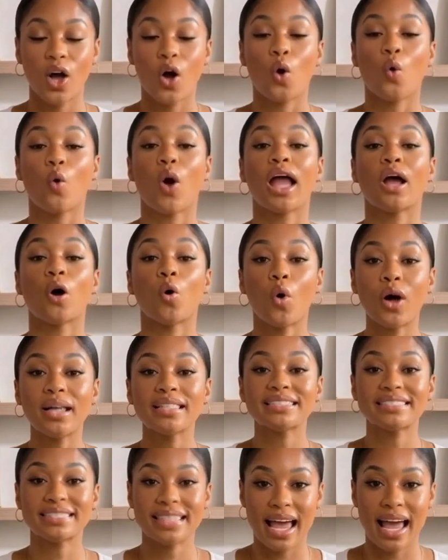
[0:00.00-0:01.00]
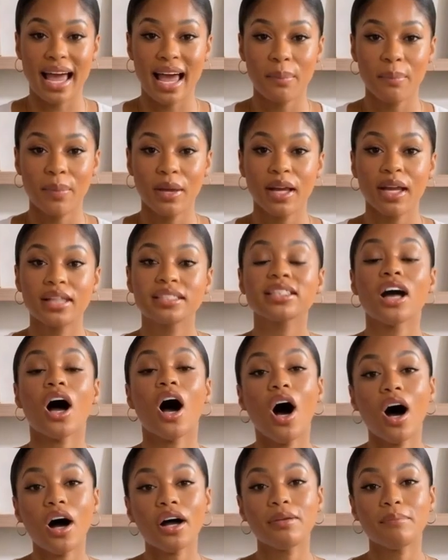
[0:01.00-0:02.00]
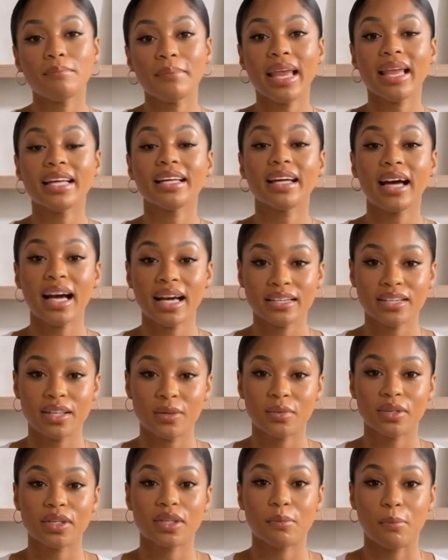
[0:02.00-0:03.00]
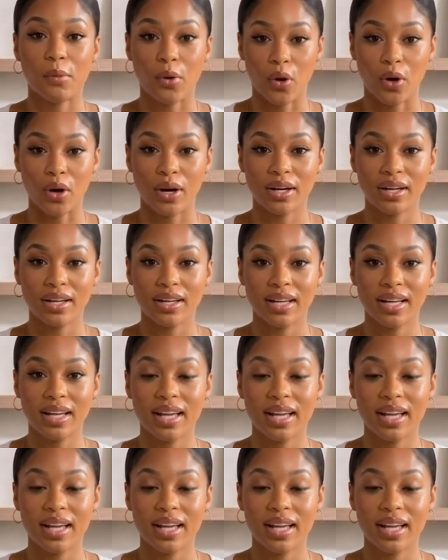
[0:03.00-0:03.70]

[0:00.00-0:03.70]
WhatsApp to automate customer support.